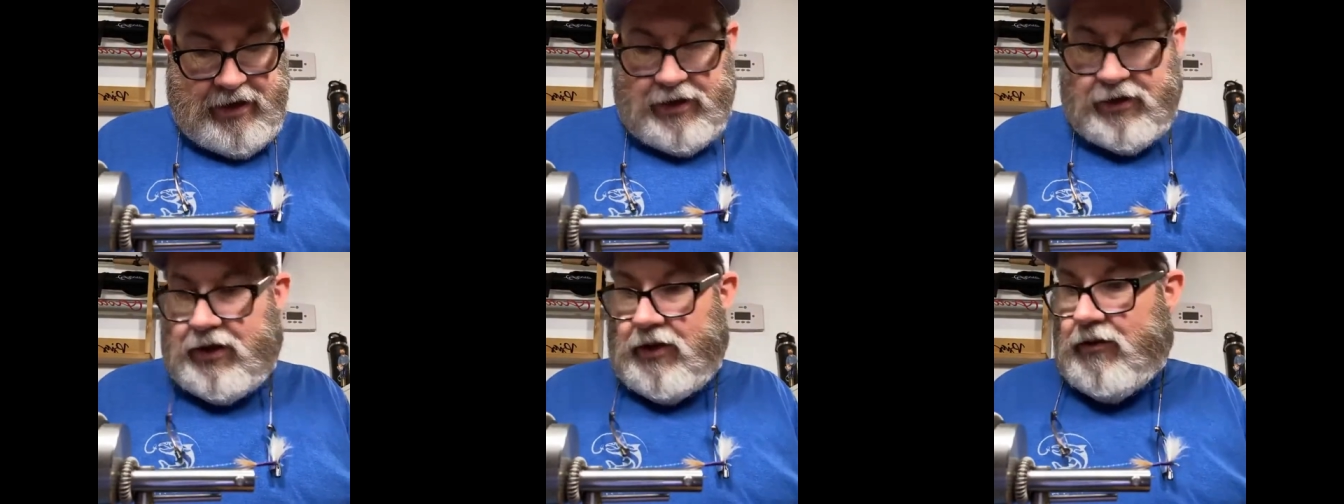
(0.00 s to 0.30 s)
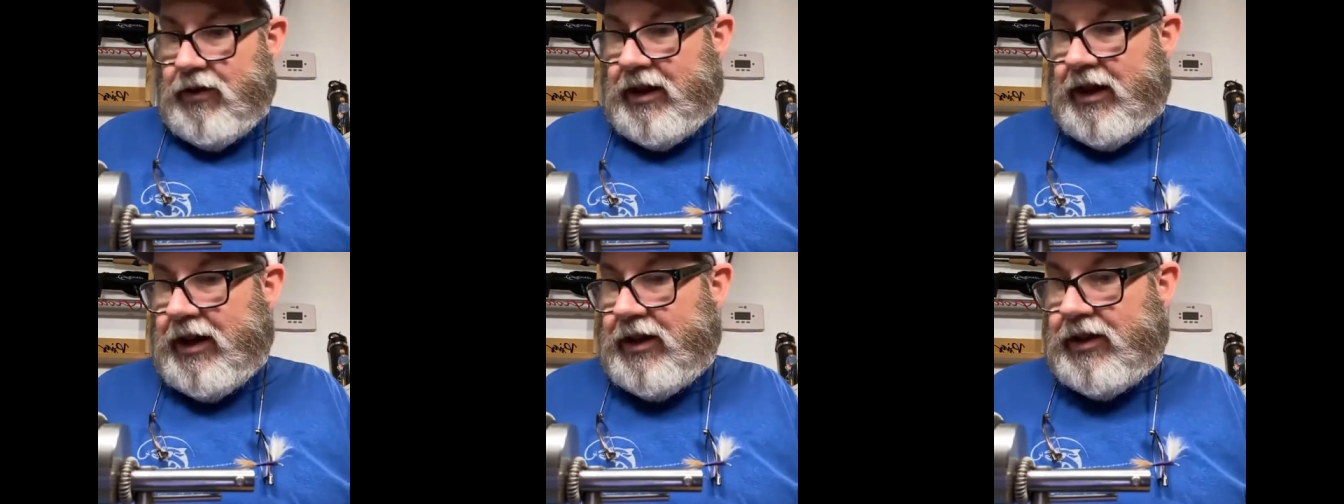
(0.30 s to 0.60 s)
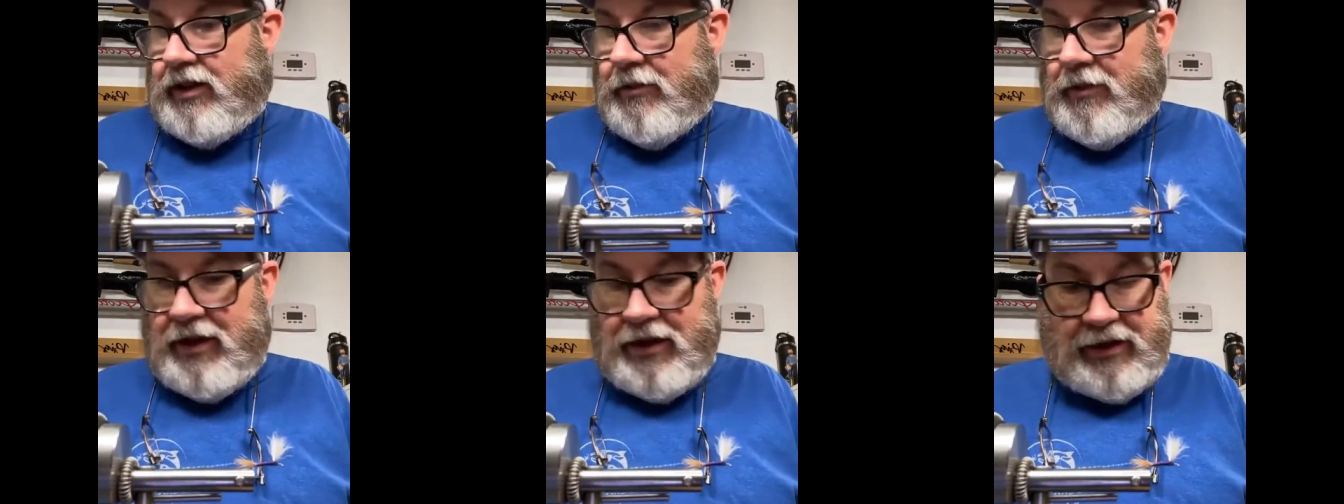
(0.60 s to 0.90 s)
So I'm going to get
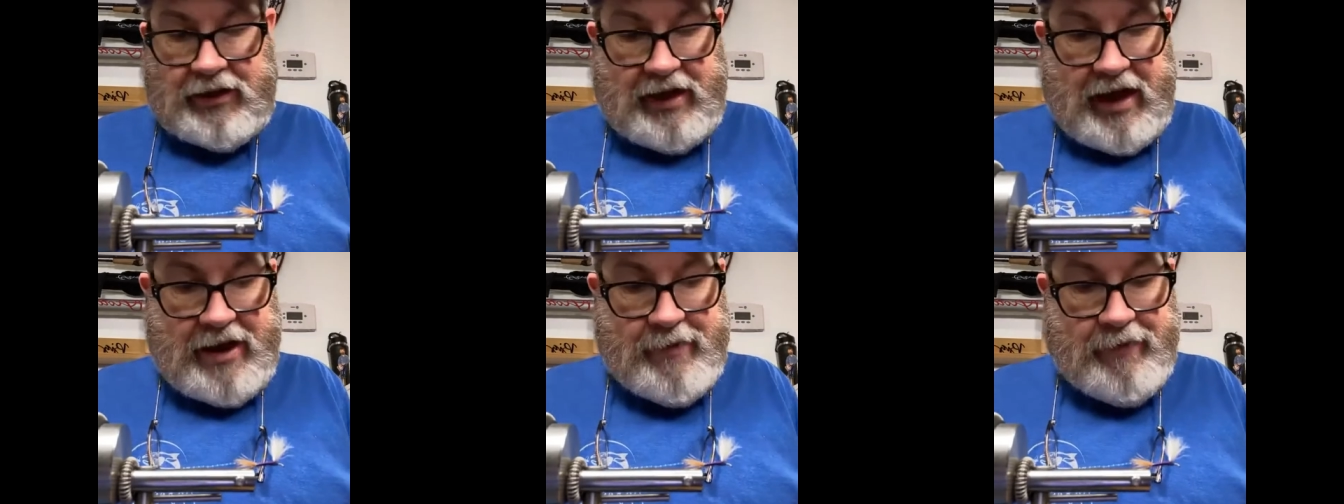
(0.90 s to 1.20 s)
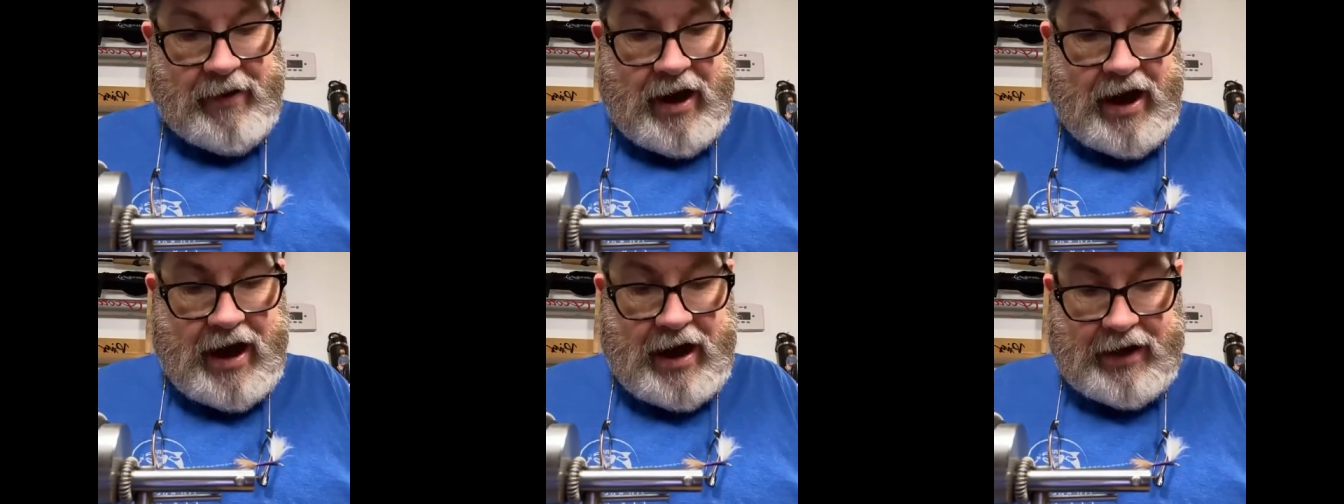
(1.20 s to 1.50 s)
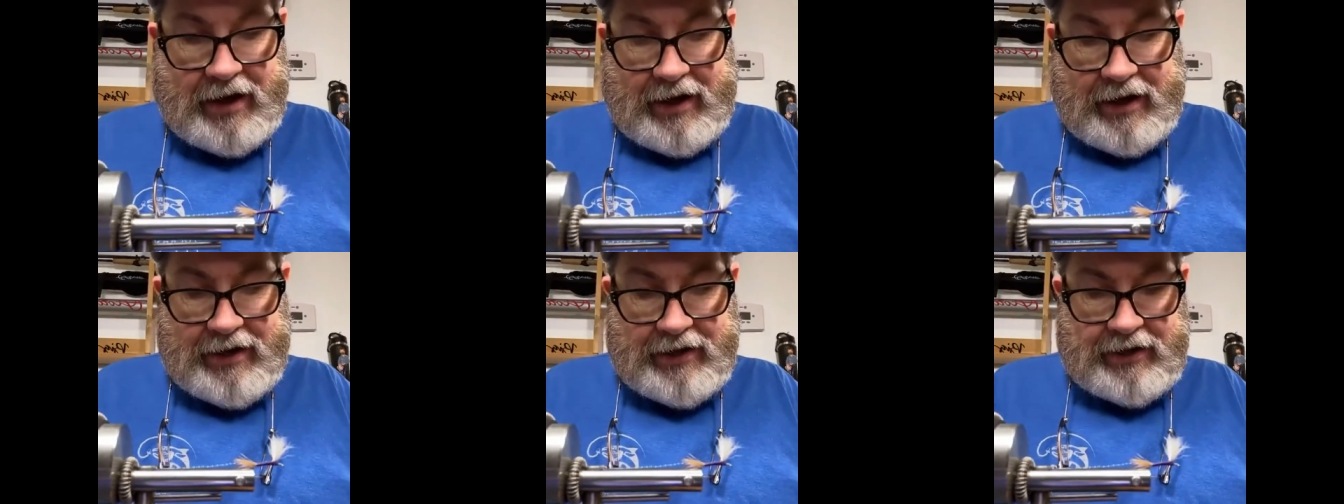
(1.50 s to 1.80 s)
some of this
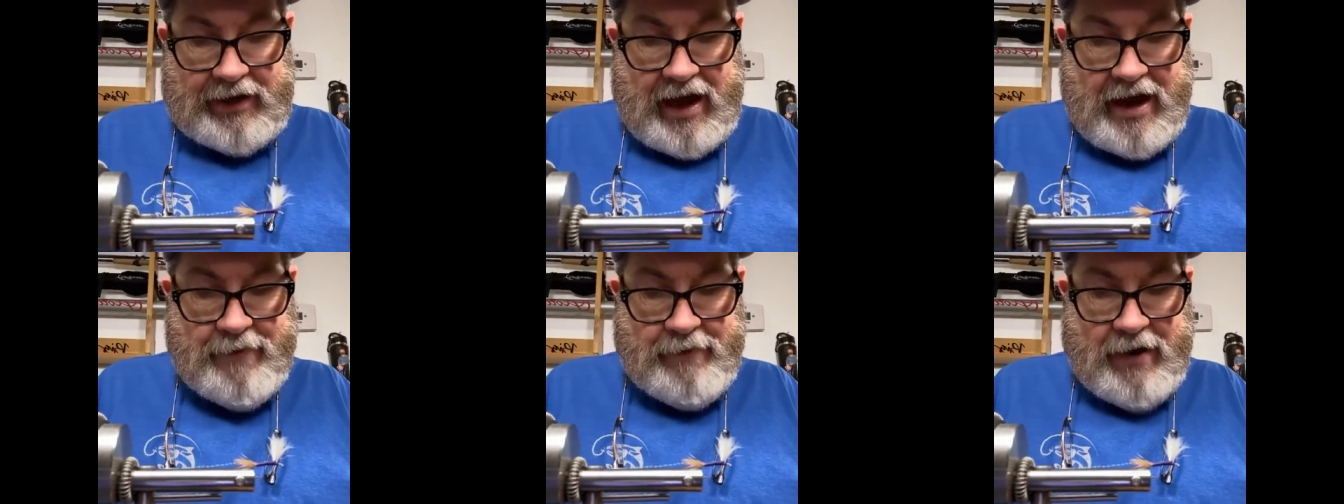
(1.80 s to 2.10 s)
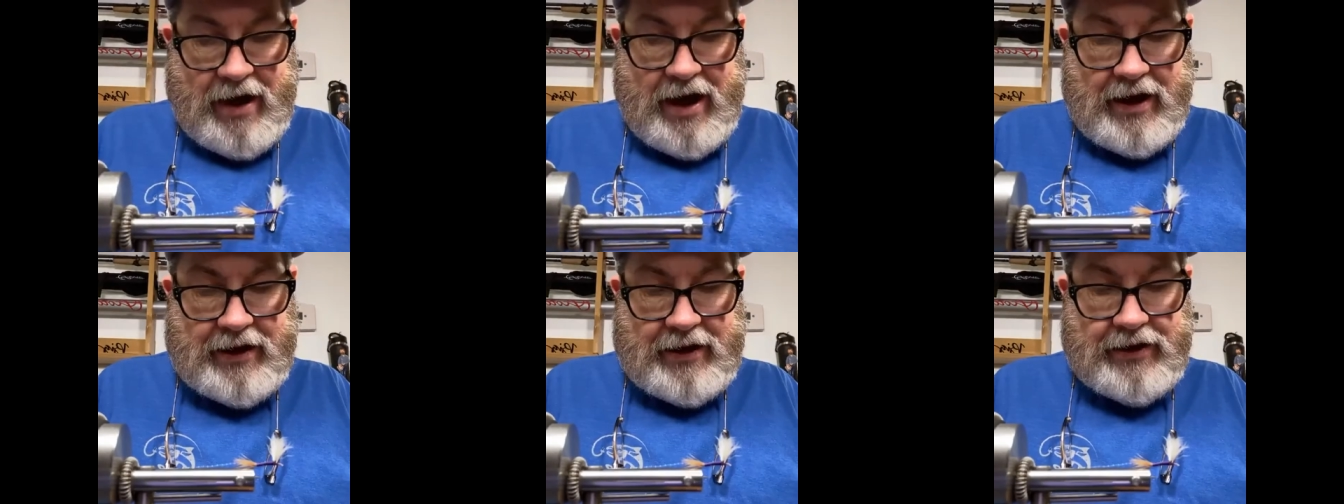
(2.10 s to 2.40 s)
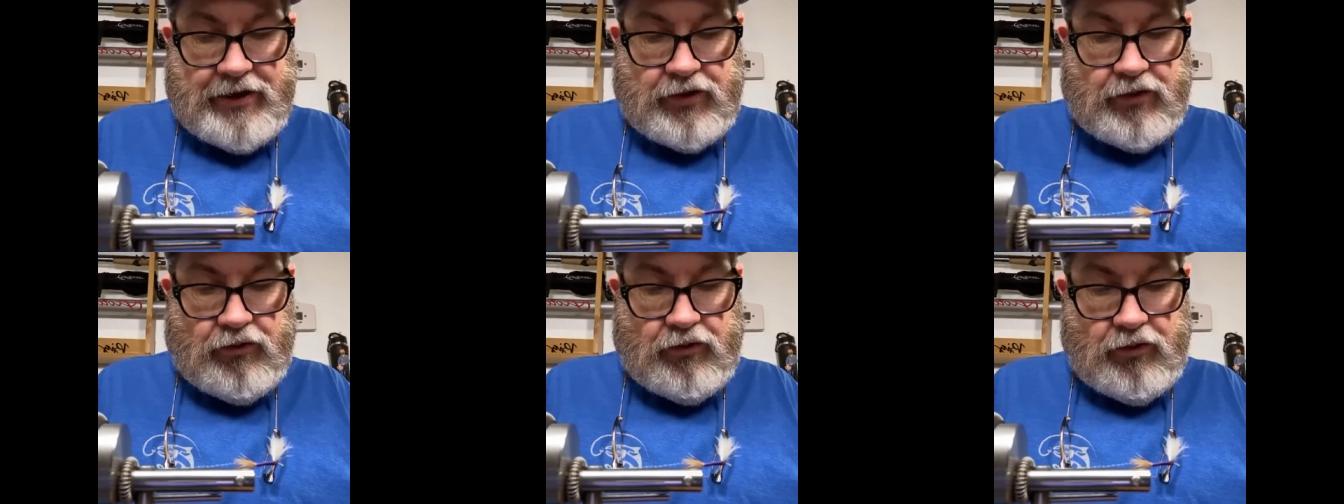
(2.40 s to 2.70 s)
kapok, and this kapok
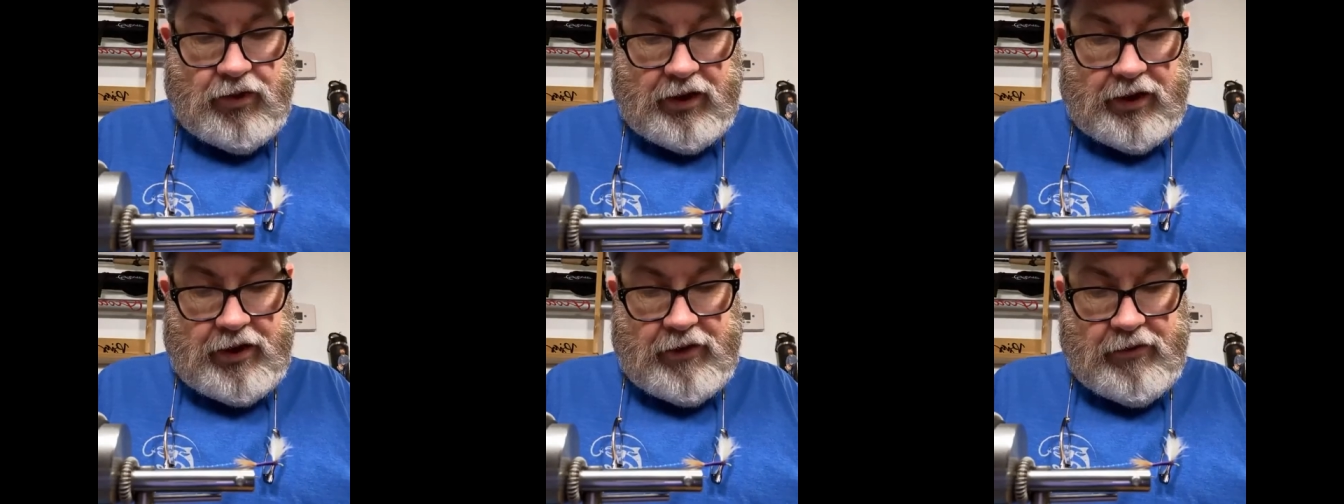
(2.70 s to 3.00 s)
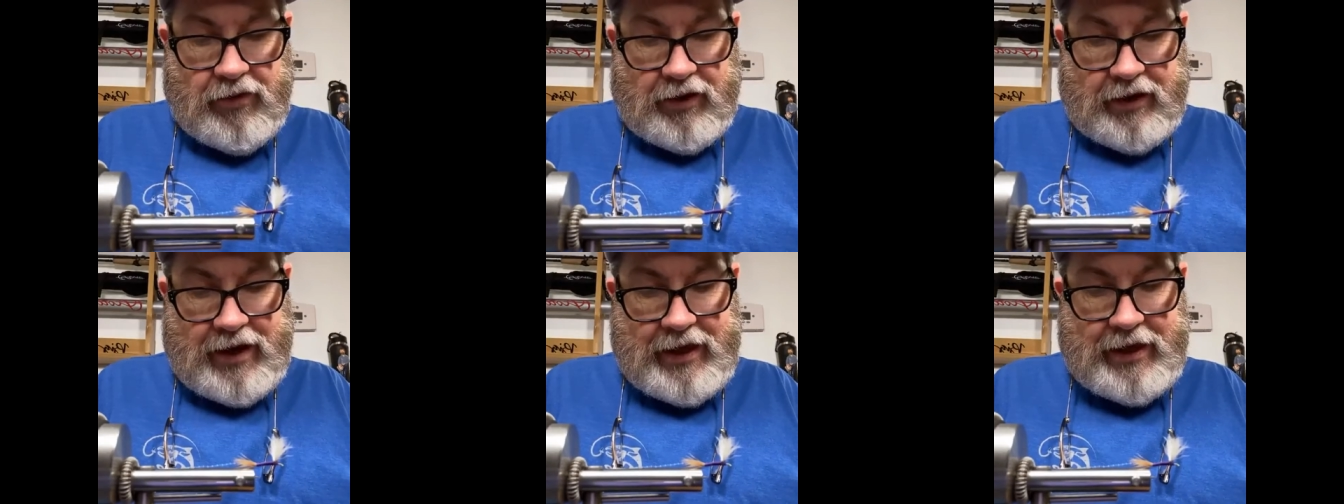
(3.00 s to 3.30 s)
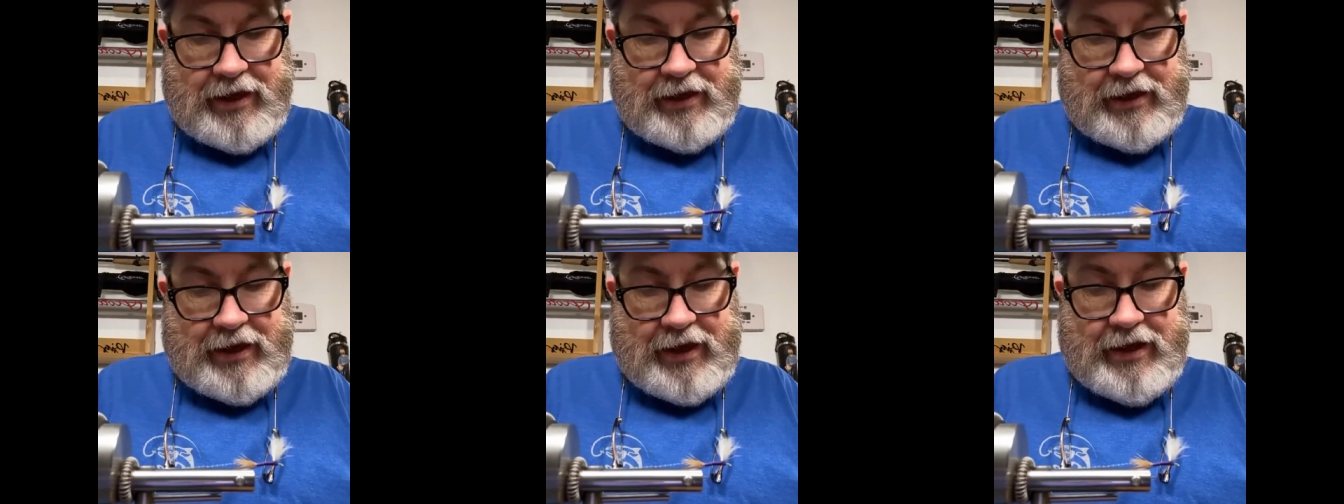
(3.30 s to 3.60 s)
is really, really
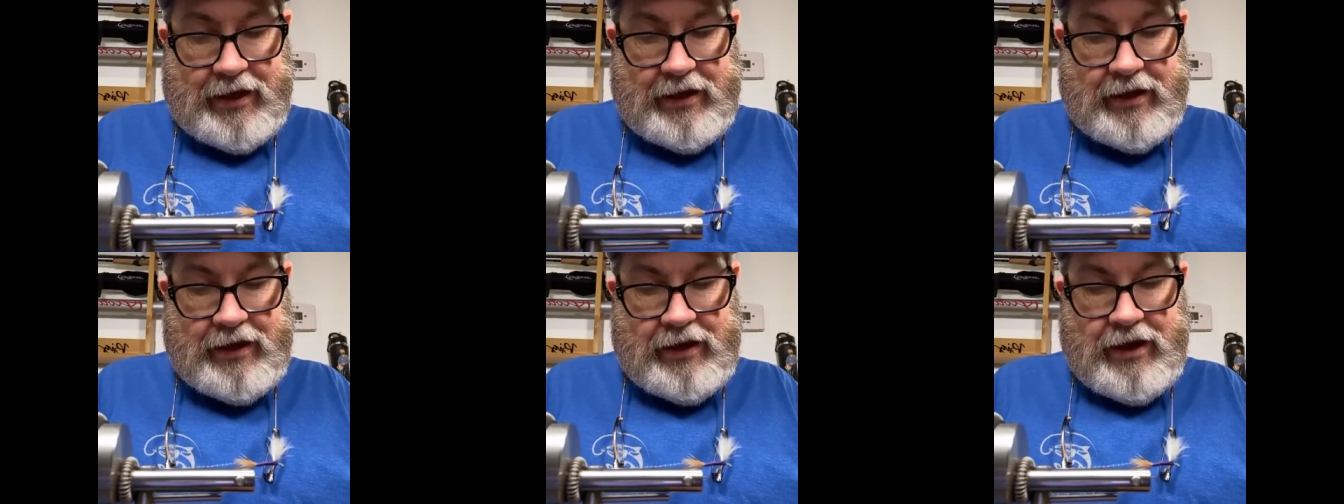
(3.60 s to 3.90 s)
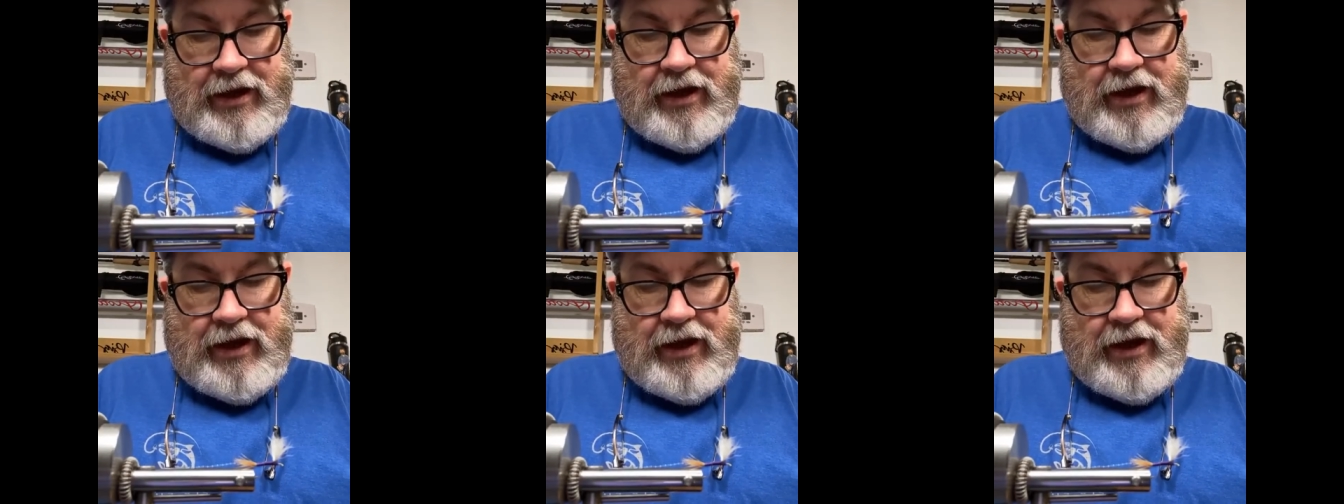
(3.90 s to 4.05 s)
thin.